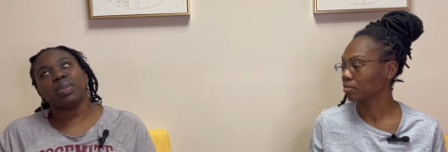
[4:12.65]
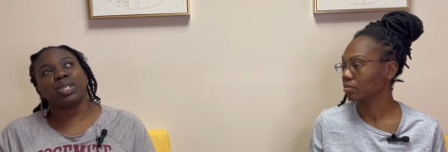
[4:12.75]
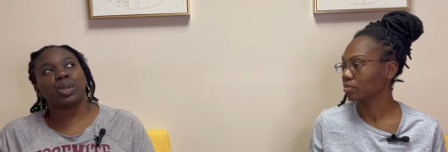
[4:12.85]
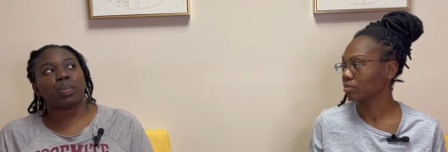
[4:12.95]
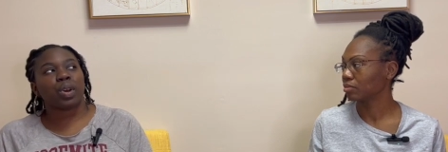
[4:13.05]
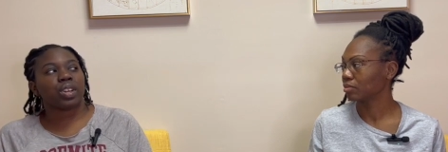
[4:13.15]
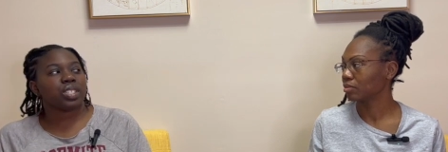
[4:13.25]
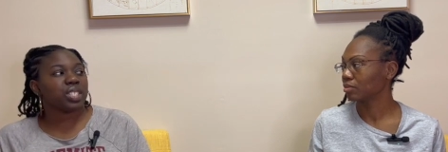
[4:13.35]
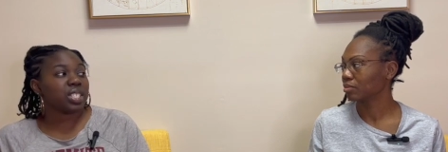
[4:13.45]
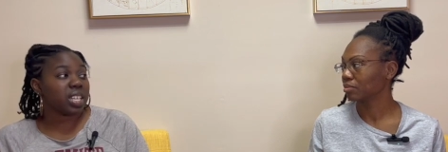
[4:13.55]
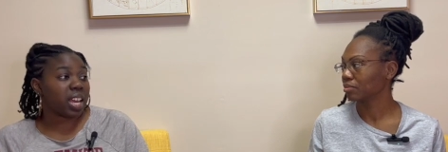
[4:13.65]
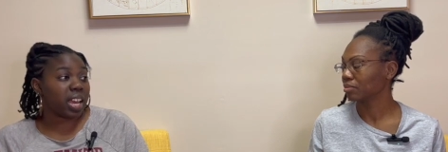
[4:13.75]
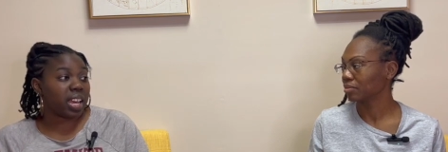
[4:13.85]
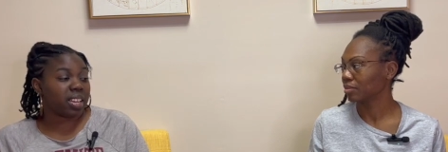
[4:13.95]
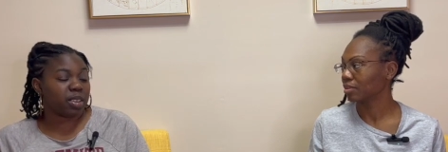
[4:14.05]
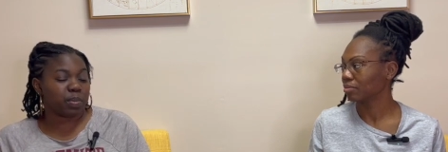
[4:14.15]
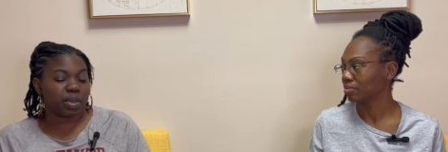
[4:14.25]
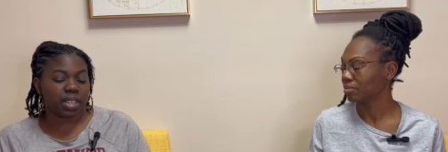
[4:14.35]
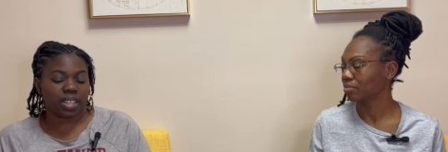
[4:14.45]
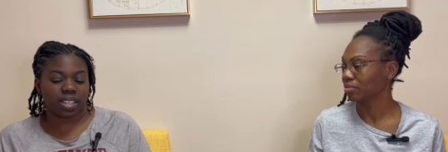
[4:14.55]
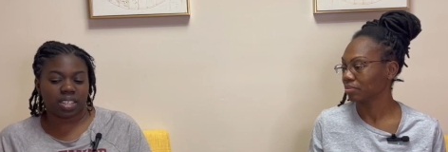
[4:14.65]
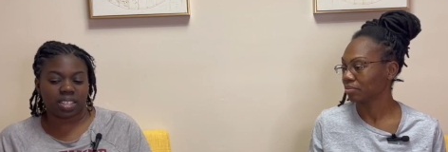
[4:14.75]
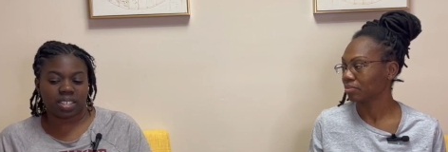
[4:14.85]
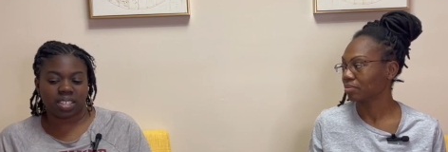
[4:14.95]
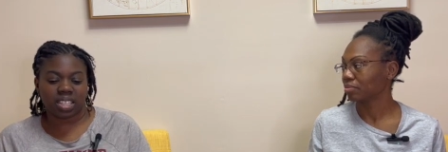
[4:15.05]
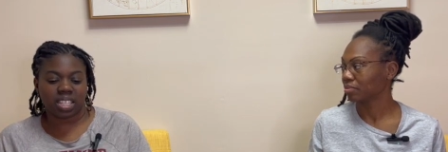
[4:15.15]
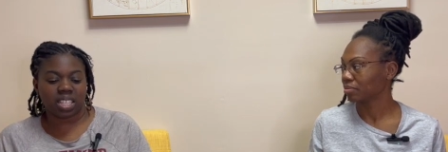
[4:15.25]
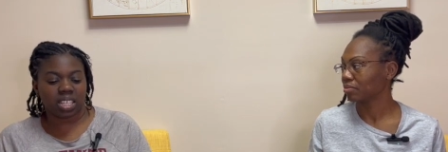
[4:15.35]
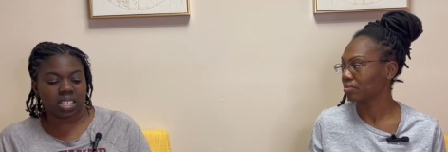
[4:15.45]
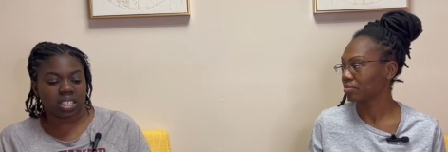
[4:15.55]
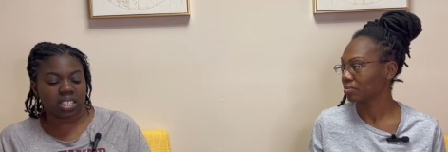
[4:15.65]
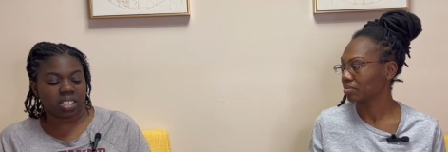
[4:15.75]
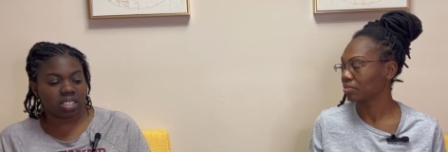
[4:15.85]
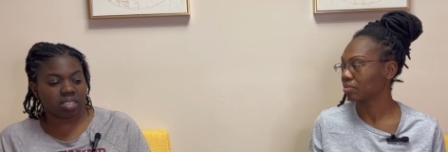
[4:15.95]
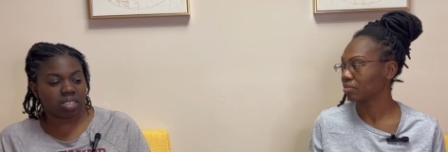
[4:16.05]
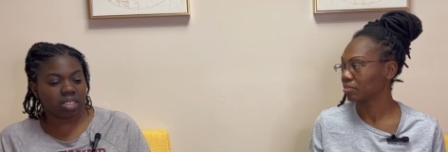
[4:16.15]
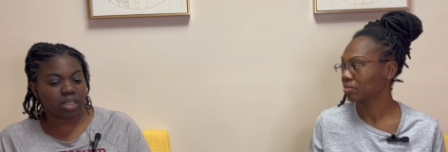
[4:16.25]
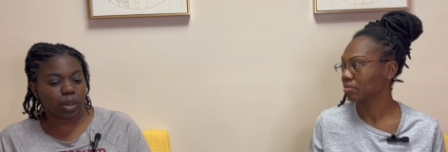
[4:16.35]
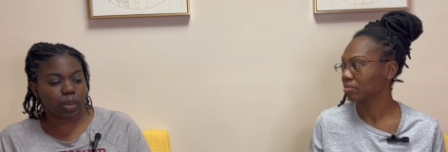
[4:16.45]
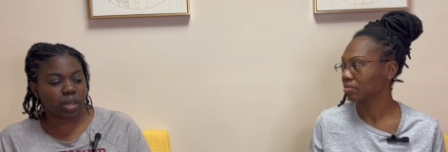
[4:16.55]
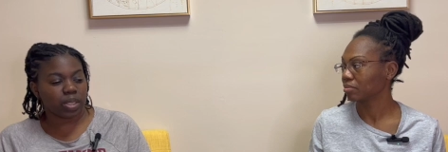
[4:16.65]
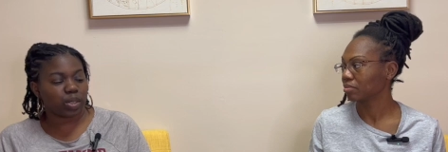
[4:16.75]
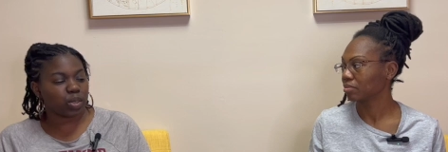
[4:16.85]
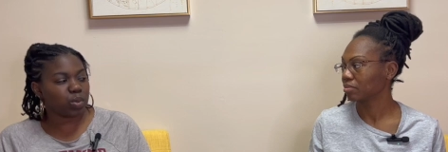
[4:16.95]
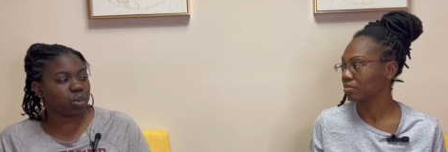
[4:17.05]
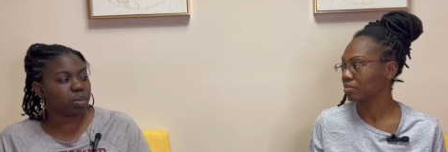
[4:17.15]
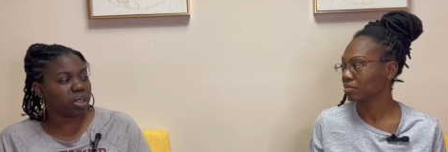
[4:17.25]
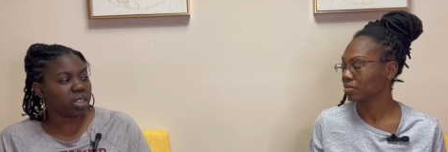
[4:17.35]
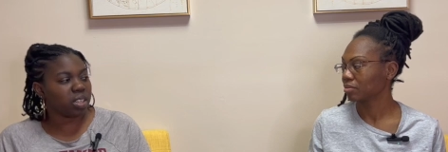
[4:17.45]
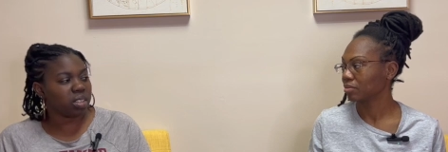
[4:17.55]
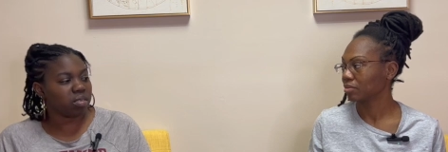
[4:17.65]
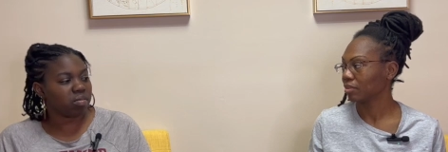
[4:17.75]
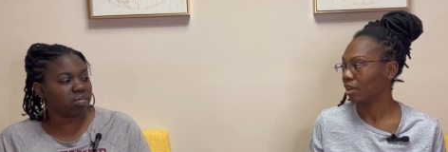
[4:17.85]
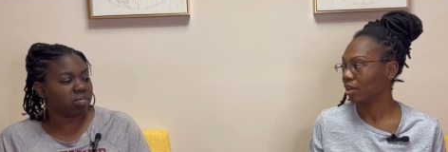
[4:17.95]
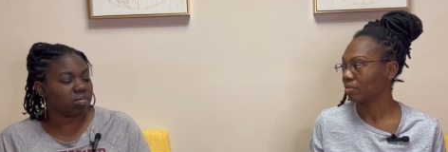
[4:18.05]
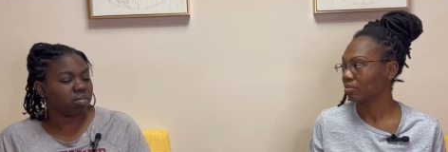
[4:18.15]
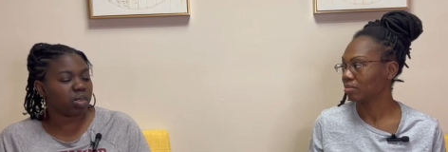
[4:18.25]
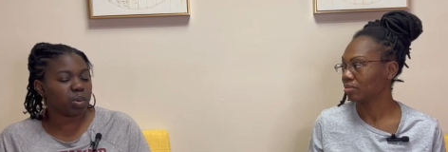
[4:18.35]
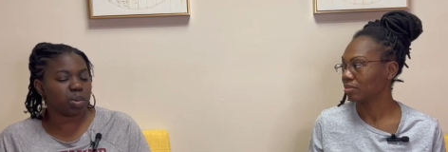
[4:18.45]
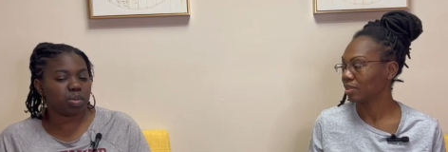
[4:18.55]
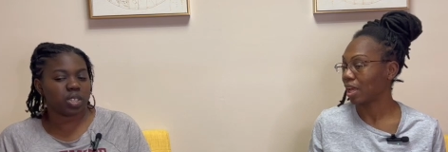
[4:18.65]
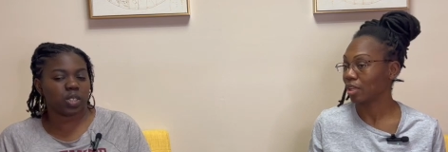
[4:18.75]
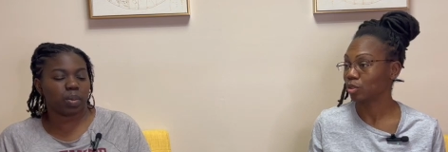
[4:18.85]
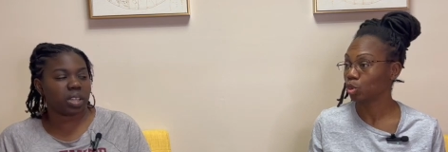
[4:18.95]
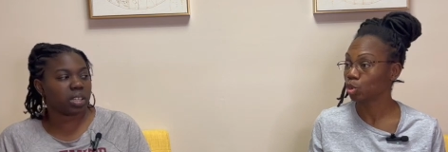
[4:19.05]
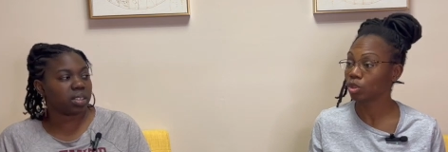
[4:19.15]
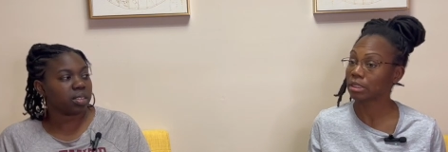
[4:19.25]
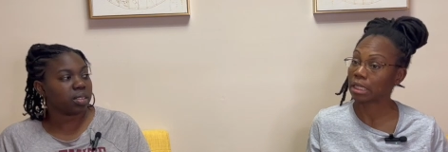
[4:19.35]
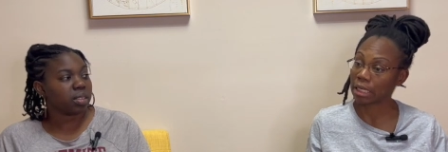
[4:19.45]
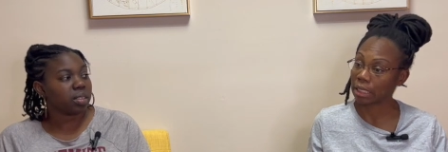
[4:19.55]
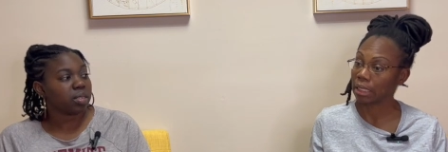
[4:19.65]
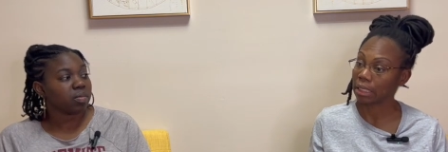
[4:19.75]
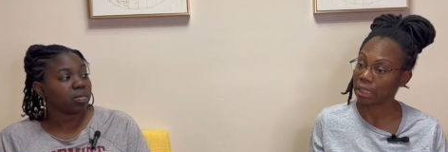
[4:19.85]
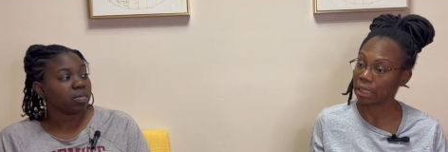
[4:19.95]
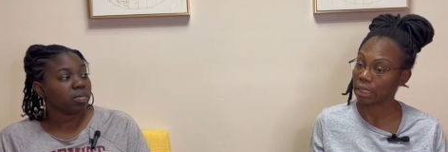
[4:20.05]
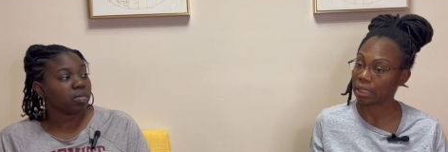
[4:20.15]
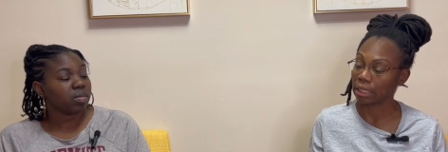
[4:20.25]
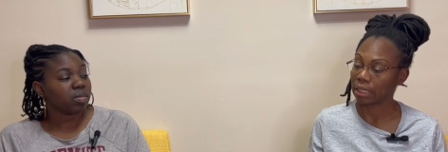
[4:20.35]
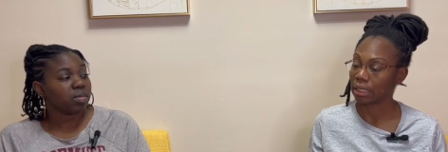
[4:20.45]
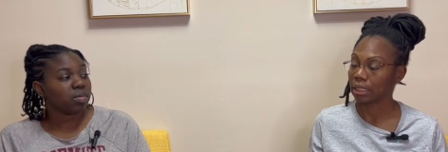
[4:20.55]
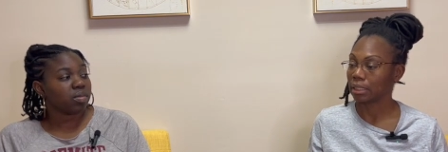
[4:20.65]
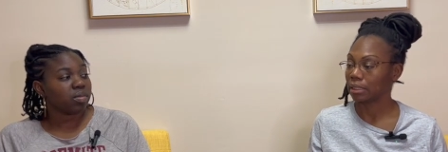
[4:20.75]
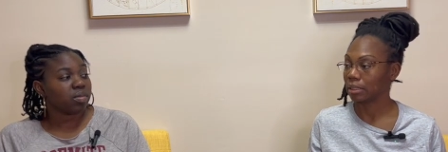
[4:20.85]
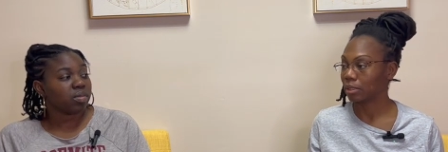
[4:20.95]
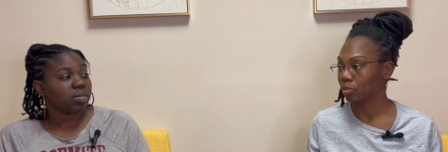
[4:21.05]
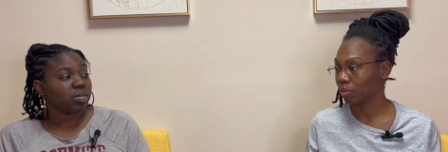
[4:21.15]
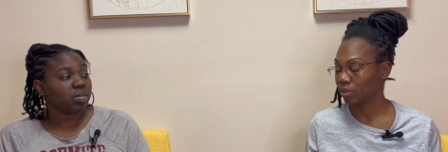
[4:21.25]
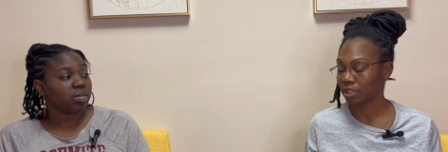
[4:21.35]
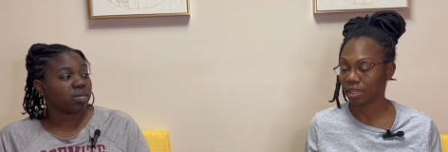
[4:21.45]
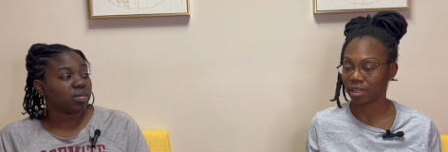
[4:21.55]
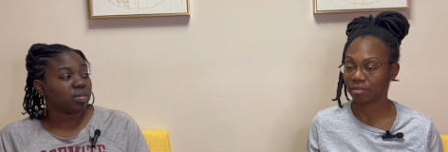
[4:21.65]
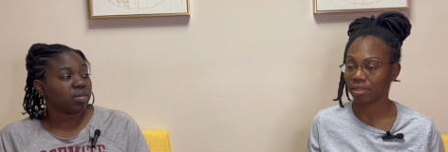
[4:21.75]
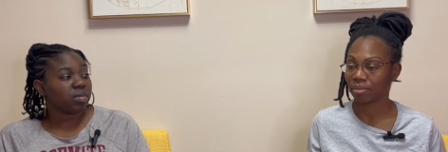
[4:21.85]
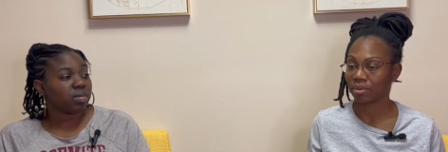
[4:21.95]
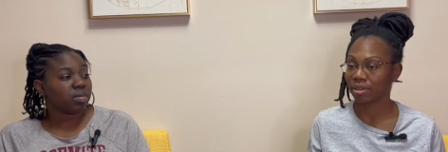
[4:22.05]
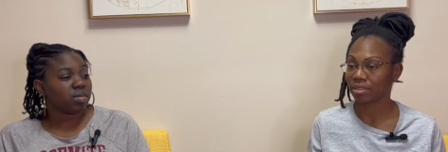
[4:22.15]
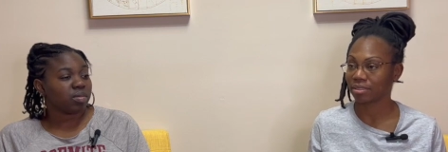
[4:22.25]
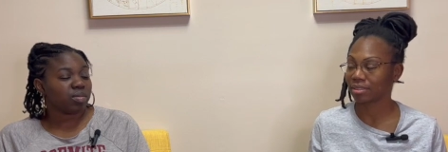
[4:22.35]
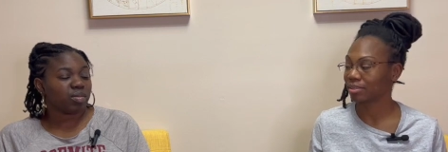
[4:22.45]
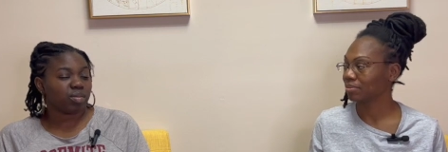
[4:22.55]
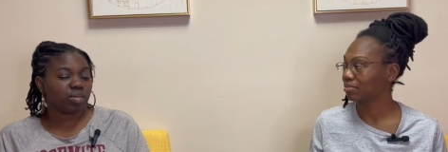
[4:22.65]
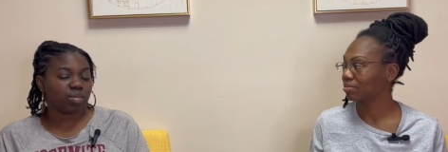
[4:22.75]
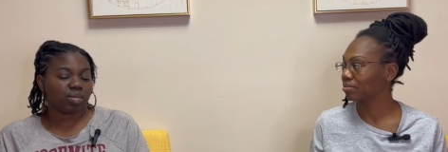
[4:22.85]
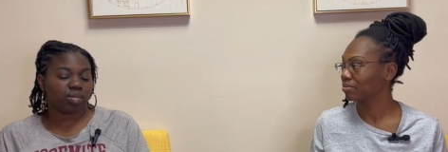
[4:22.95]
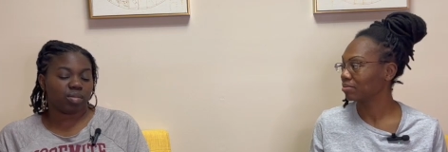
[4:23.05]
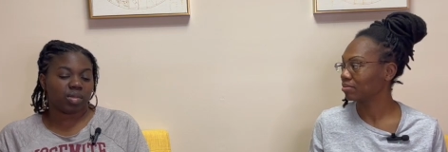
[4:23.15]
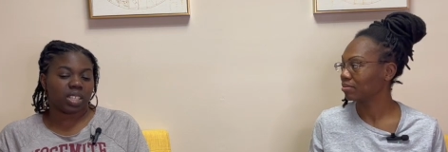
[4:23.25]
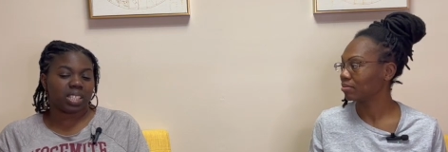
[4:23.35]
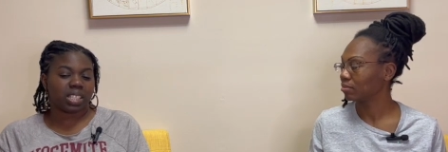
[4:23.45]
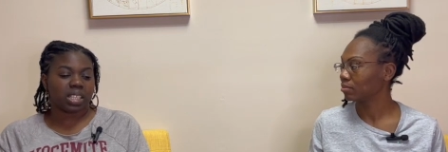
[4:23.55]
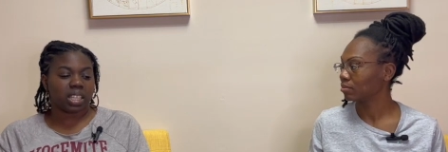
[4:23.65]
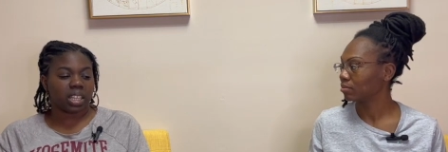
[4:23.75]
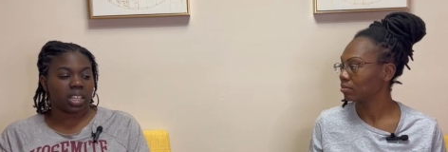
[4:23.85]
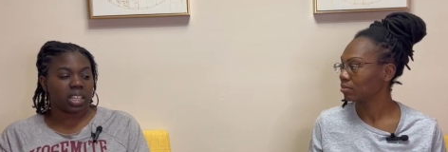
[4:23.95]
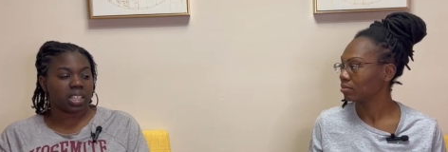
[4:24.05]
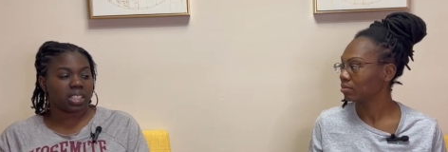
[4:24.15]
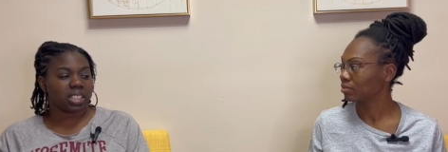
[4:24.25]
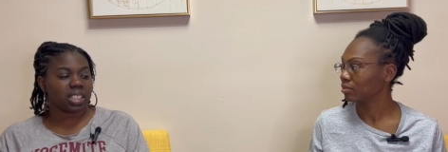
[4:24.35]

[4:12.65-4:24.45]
Speaker 1: missing the mark just a tad. But nonetheless, you know, the answers were pretty what
Speaker 2: we were expecting. As soon as they getting in. Them women taking off their bras.
Speaker 1: It's a thing. It's